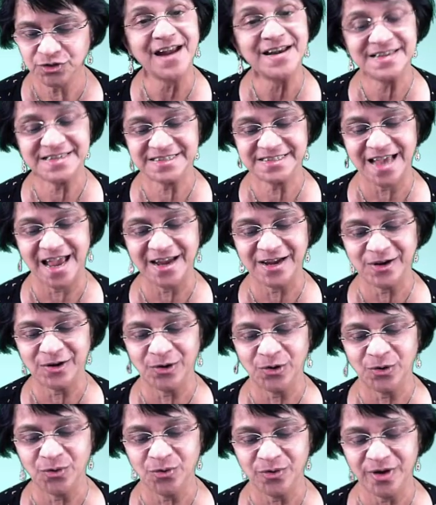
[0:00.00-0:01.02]
and
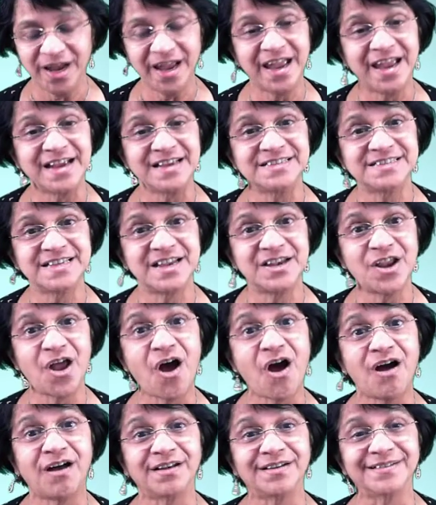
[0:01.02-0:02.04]

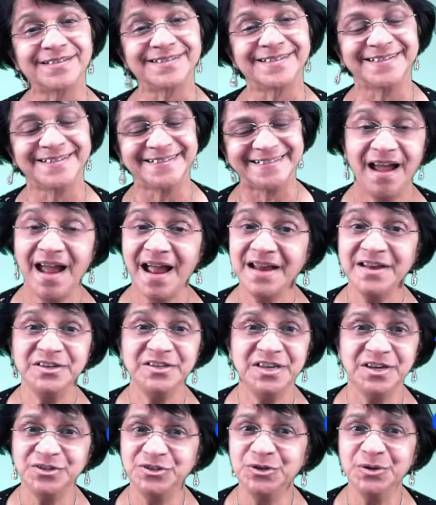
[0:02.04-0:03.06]
cyclohexanol.
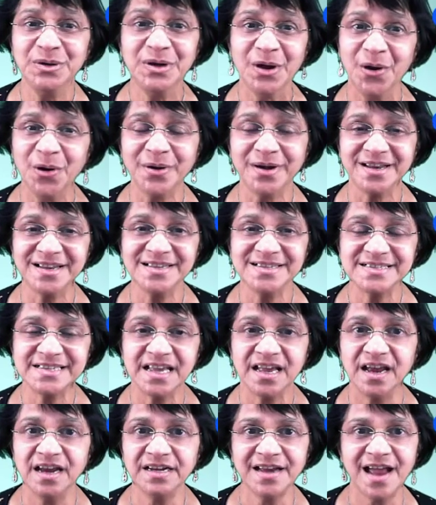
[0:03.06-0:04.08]
And did you
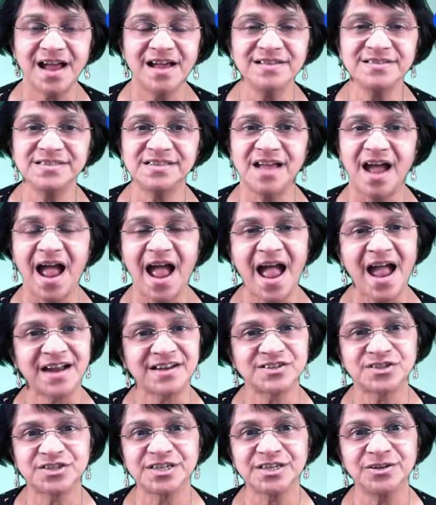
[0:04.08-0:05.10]
notice it has the
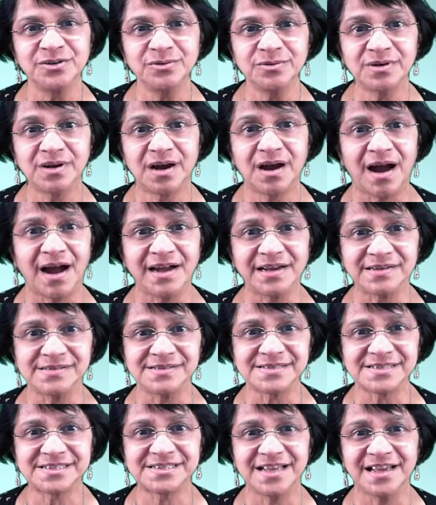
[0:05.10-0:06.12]
active
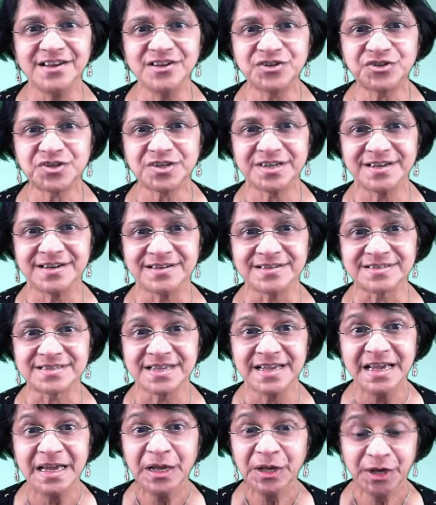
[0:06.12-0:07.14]
chiral
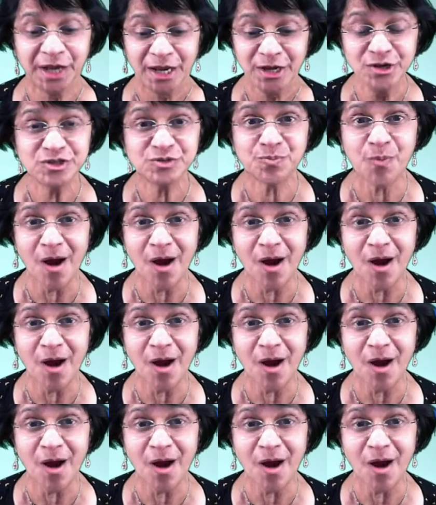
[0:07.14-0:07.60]
centers? Can you